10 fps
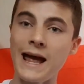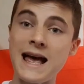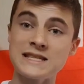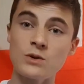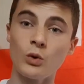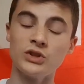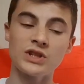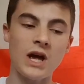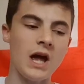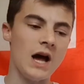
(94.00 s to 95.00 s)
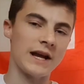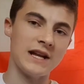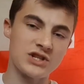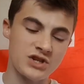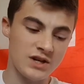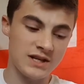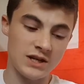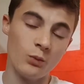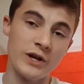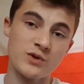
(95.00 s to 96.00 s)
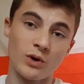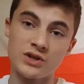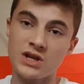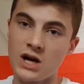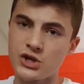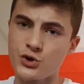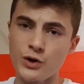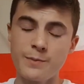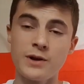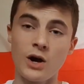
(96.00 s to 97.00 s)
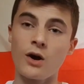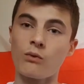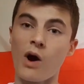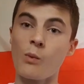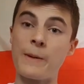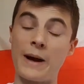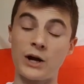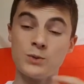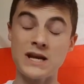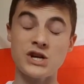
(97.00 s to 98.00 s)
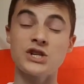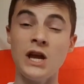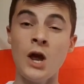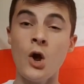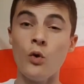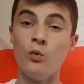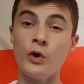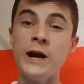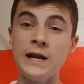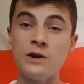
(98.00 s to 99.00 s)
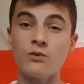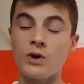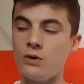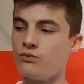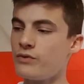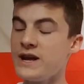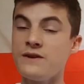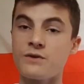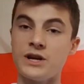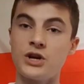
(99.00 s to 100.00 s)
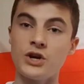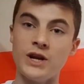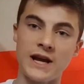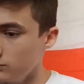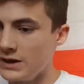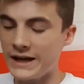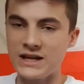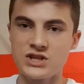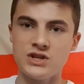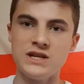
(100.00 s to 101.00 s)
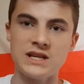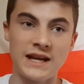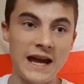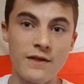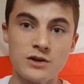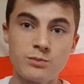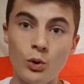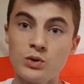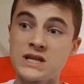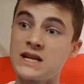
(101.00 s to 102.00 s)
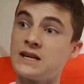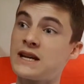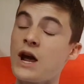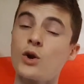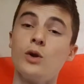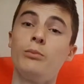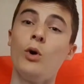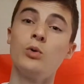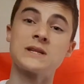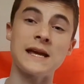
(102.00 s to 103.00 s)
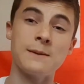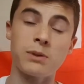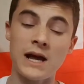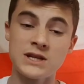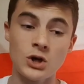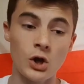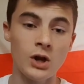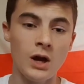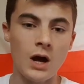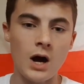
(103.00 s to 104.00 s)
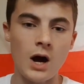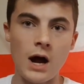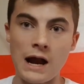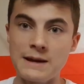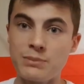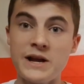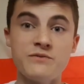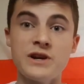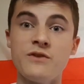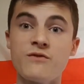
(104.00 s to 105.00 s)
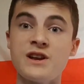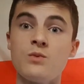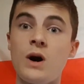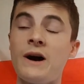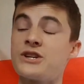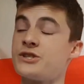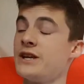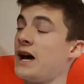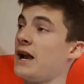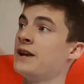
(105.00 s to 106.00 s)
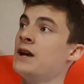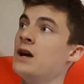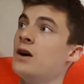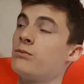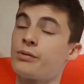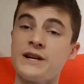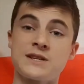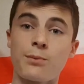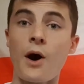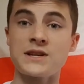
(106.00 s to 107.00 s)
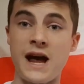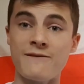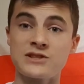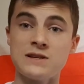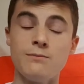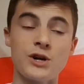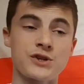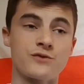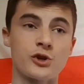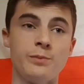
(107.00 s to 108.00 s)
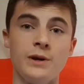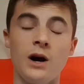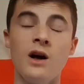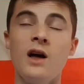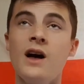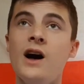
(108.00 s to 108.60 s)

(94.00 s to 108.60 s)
as it was against Tunisia, which was Trippier, a right wing back, who was actually really good against Tunisia, getting those balls in, getting on the ball, taking players on, and played really well actually. And pretty surprised. I haven't seen much of Trippier.